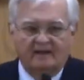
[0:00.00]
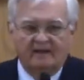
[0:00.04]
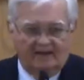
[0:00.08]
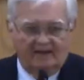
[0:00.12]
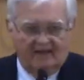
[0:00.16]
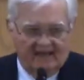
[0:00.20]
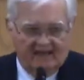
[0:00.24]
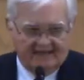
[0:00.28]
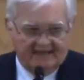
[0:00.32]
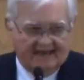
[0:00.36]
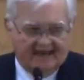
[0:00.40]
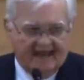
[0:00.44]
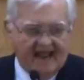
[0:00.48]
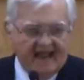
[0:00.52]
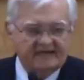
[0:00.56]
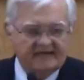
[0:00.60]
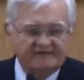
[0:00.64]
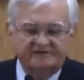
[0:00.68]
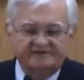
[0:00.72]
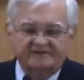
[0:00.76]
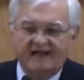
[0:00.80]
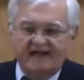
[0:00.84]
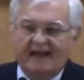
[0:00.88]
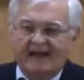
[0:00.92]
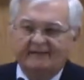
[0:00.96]
And in
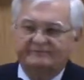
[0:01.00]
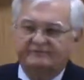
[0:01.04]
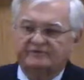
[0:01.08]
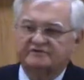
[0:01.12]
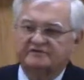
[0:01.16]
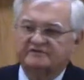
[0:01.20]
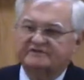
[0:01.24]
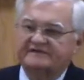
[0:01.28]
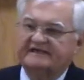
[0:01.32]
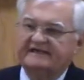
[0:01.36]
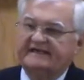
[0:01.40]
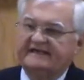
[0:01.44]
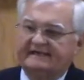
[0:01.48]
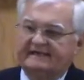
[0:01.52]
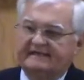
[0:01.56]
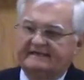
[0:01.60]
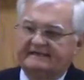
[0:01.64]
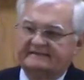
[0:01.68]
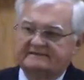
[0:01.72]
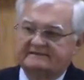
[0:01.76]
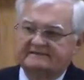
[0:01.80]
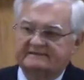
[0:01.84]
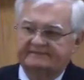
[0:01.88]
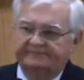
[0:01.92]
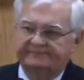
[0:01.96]
Acts chapter
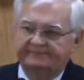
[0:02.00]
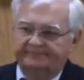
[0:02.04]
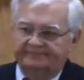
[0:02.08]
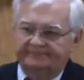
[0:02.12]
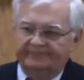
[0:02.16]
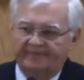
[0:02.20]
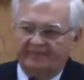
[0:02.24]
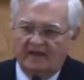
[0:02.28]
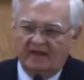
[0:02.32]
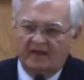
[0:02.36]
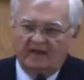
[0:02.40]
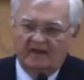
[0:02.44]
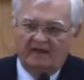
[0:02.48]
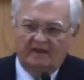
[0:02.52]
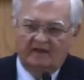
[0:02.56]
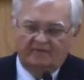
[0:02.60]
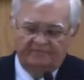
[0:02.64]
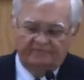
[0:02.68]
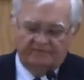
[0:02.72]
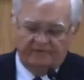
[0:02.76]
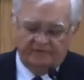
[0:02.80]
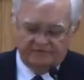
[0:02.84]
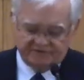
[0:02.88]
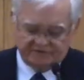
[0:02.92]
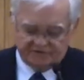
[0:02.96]
6,
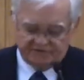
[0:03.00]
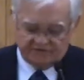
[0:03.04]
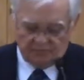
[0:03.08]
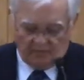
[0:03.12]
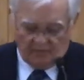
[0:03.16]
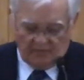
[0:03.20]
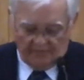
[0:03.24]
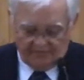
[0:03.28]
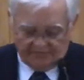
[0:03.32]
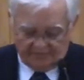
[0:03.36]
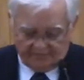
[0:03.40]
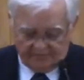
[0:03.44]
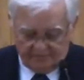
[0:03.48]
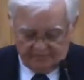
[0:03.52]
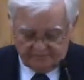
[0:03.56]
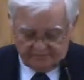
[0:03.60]
verses 1 through